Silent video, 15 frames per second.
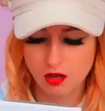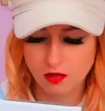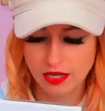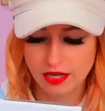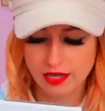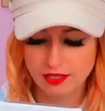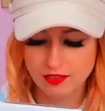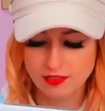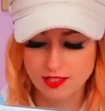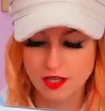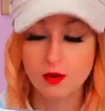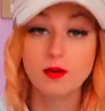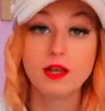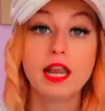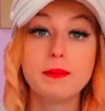Okay,
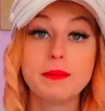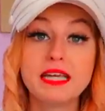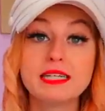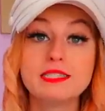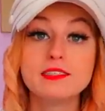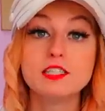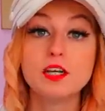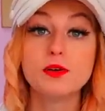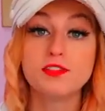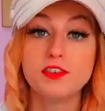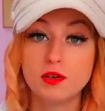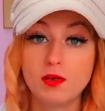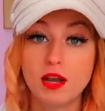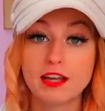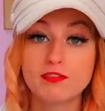so let me guys know if
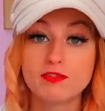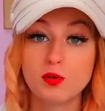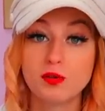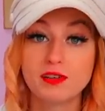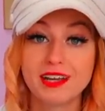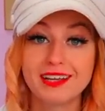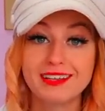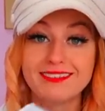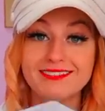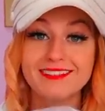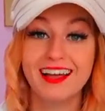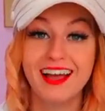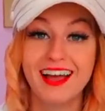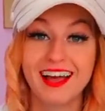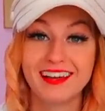you like Fortnite,
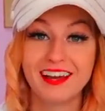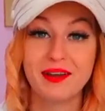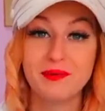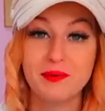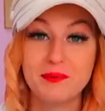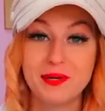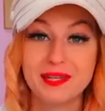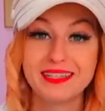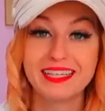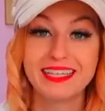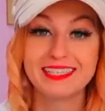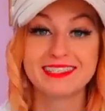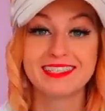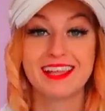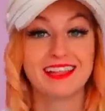and I will put
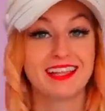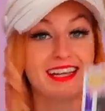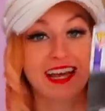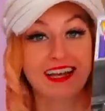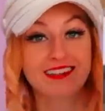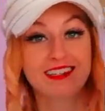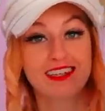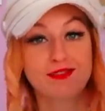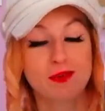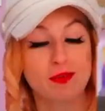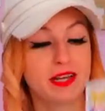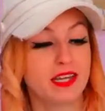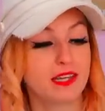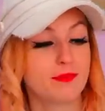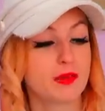this in the next
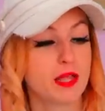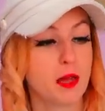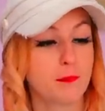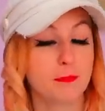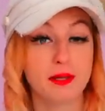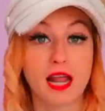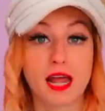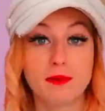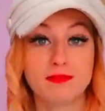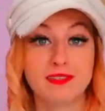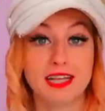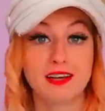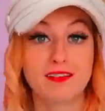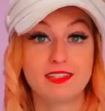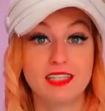giveaway. But I'm
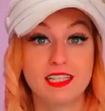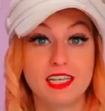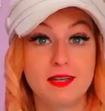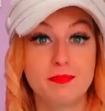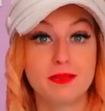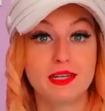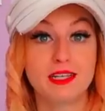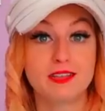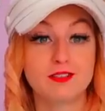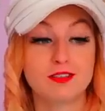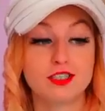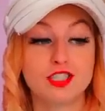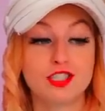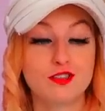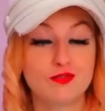definitely keeping
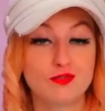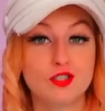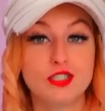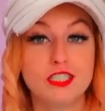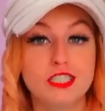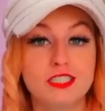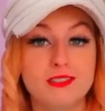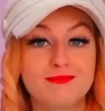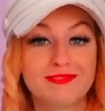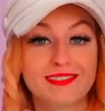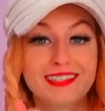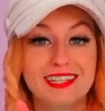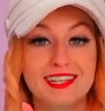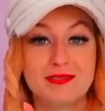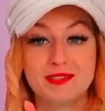Void,
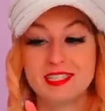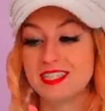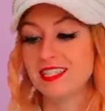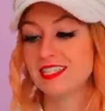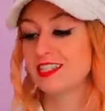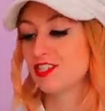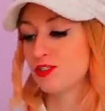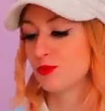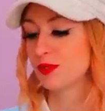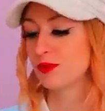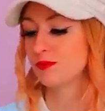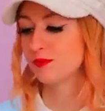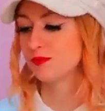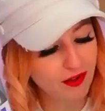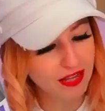the limited edition one.
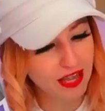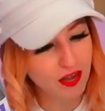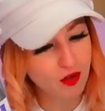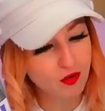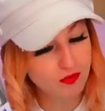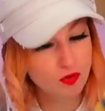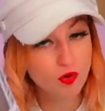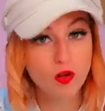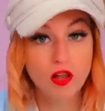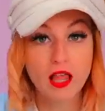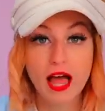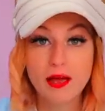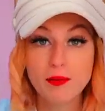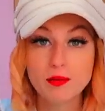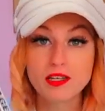Okay, overall
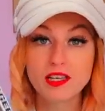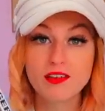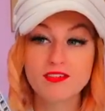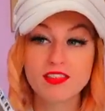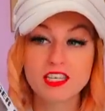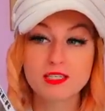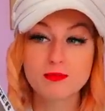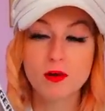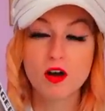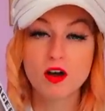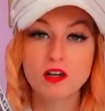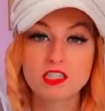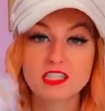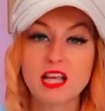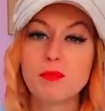I would give this
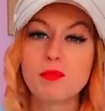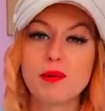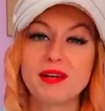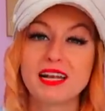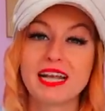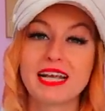box probably